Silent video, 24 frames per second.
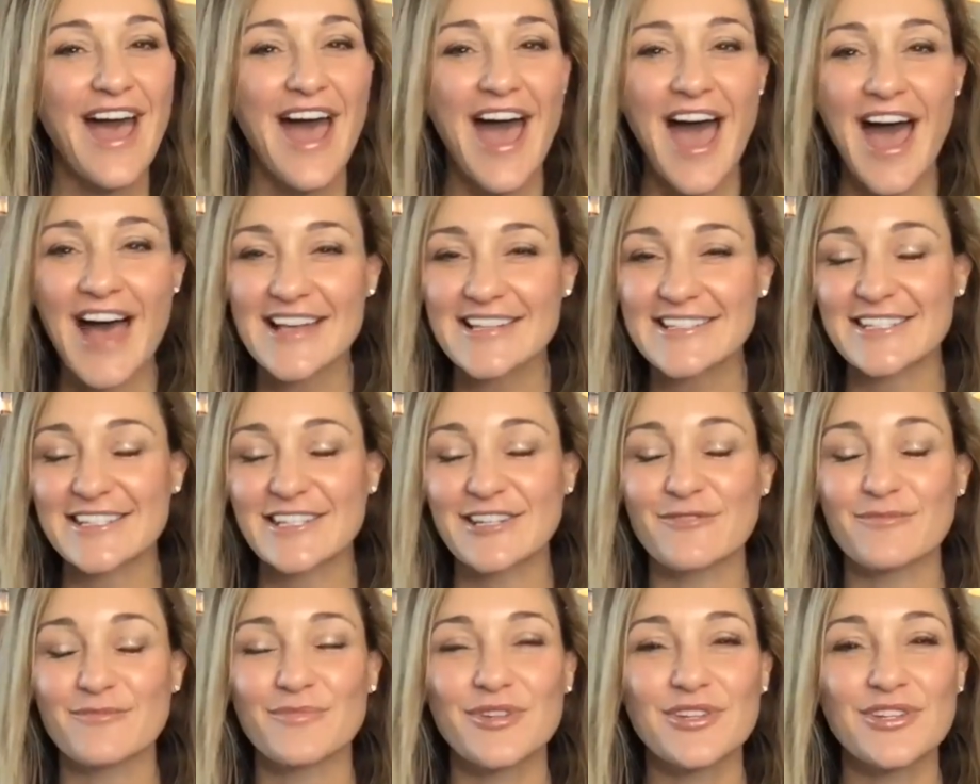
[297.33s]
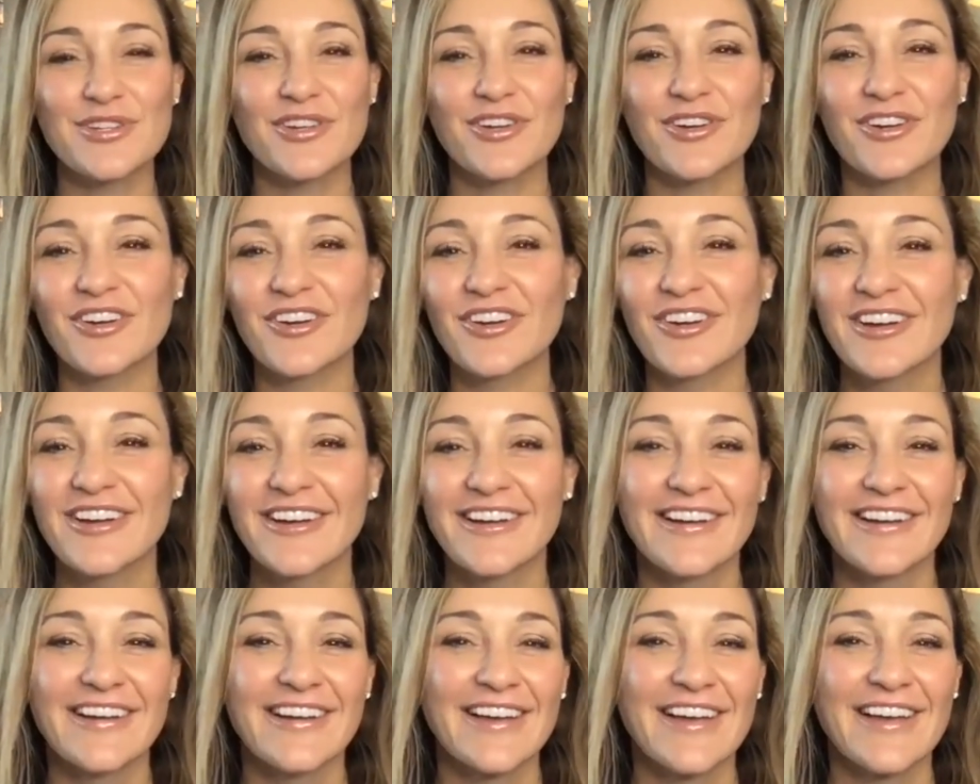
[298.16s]
Ask him, put your
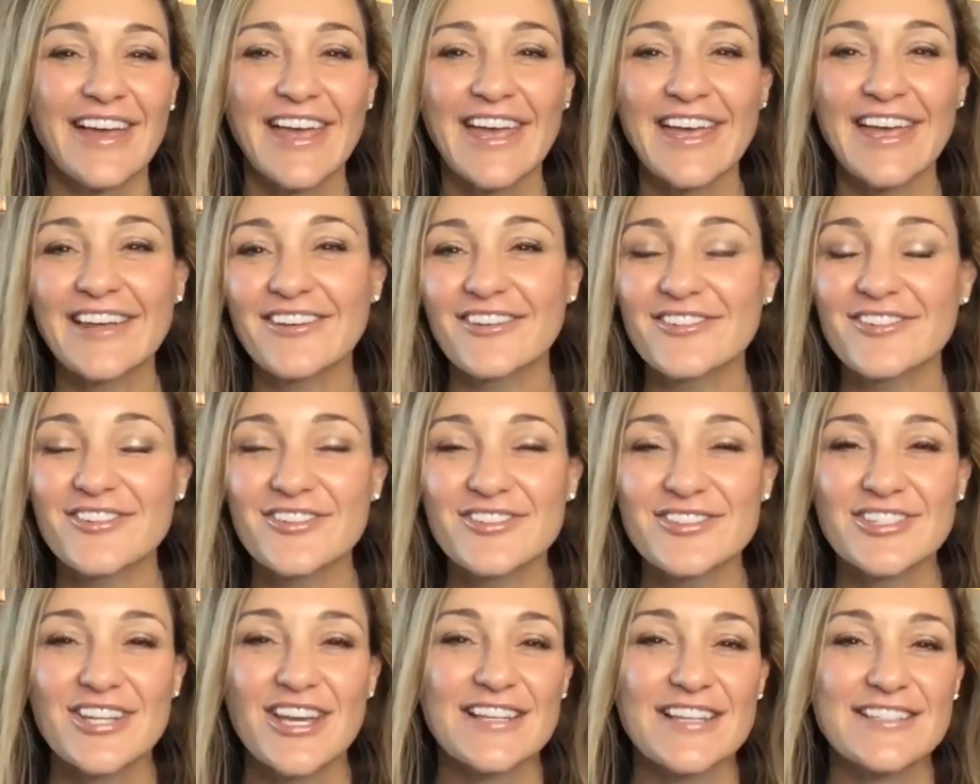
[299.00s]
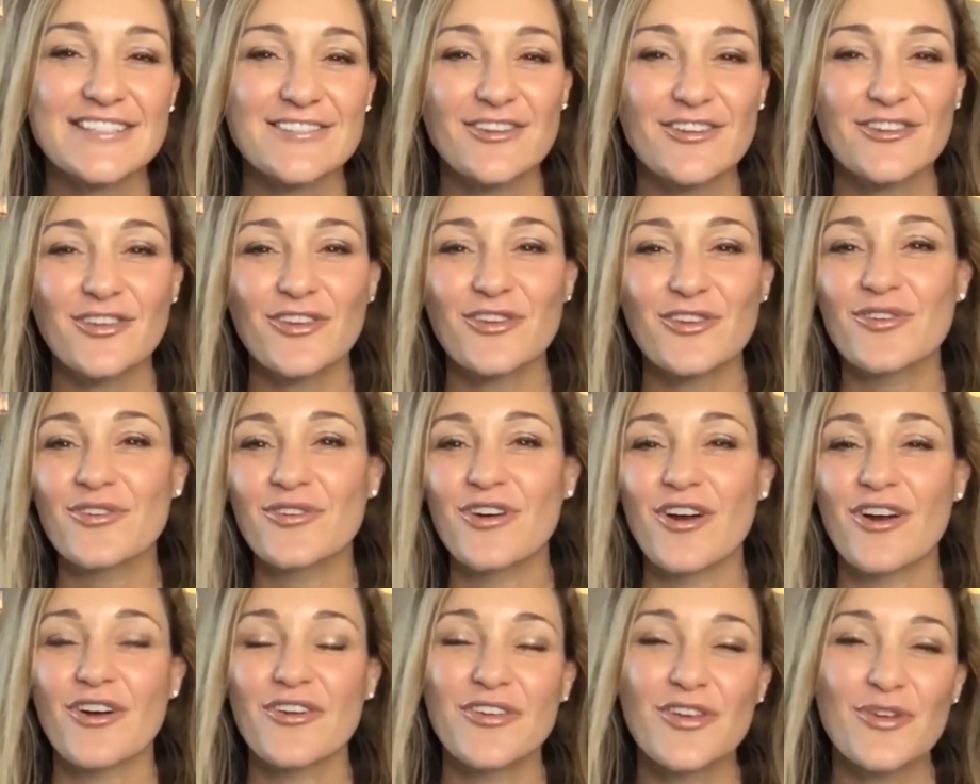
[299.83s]
hand on your chest, on your
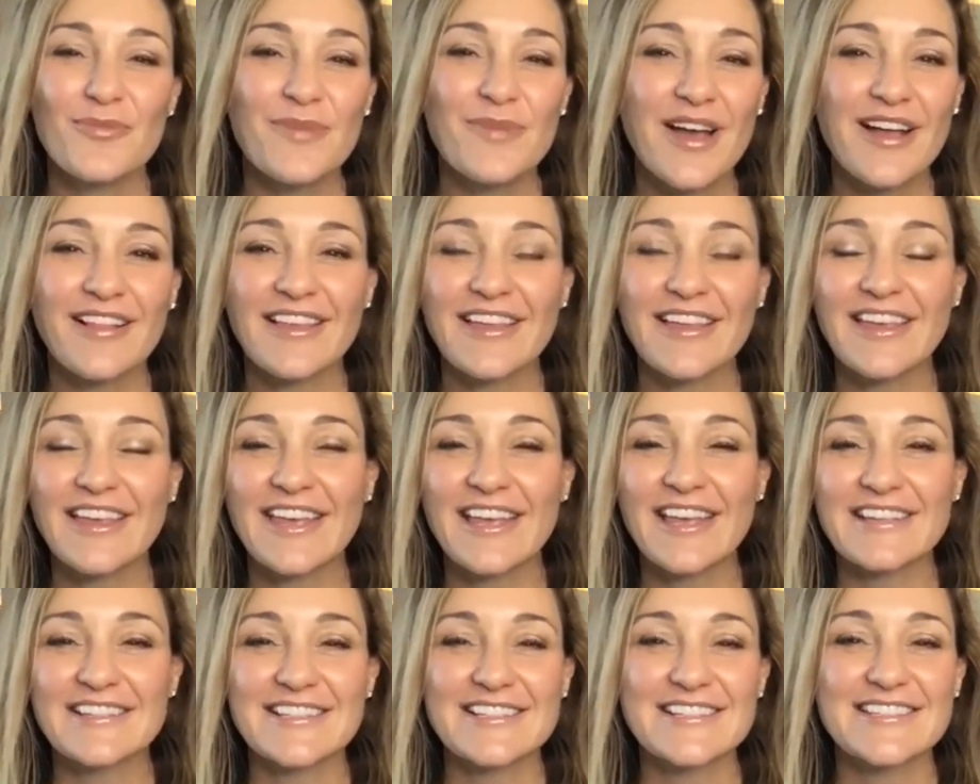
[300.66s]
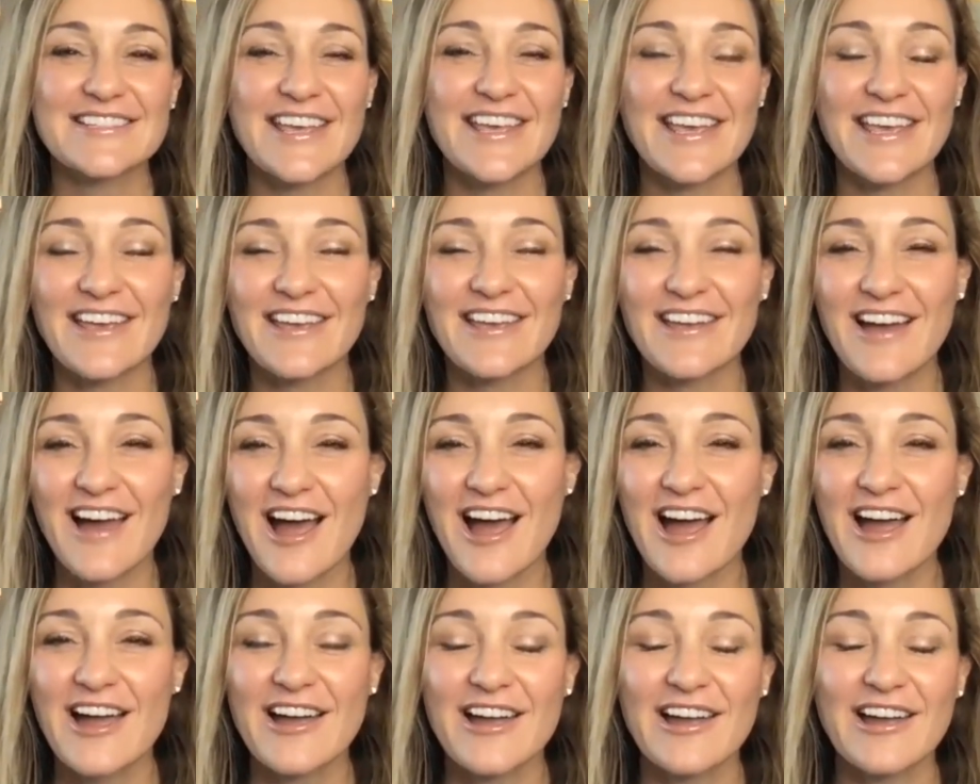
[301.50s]
on your belly and just say,
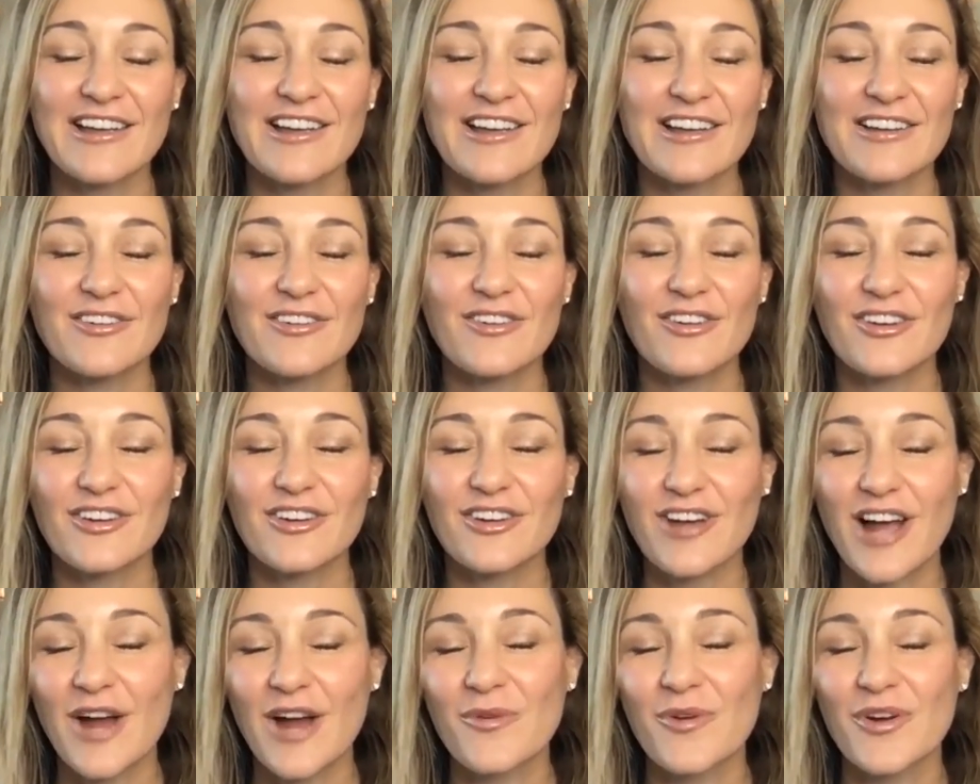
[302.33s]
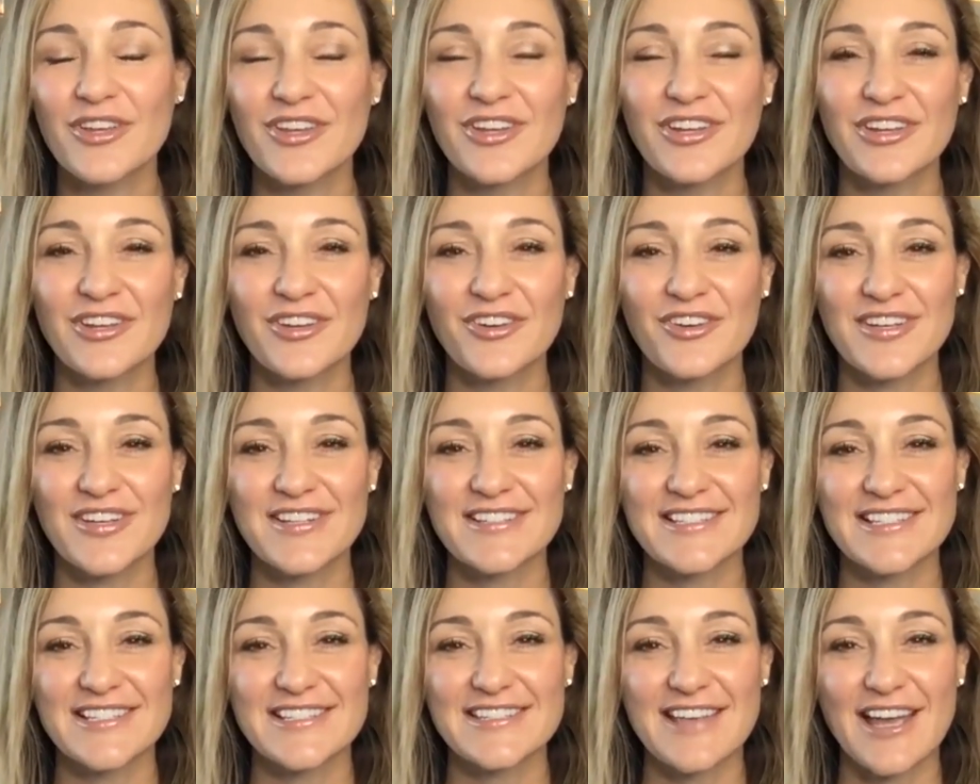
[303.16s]
I want you to
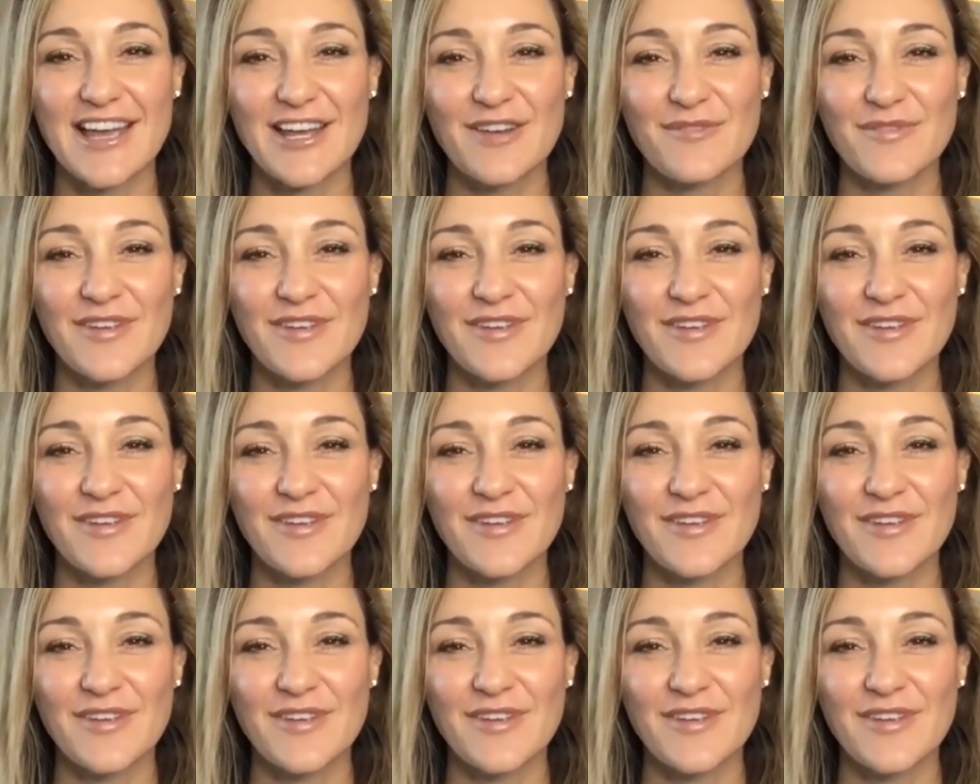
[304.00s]
increase inside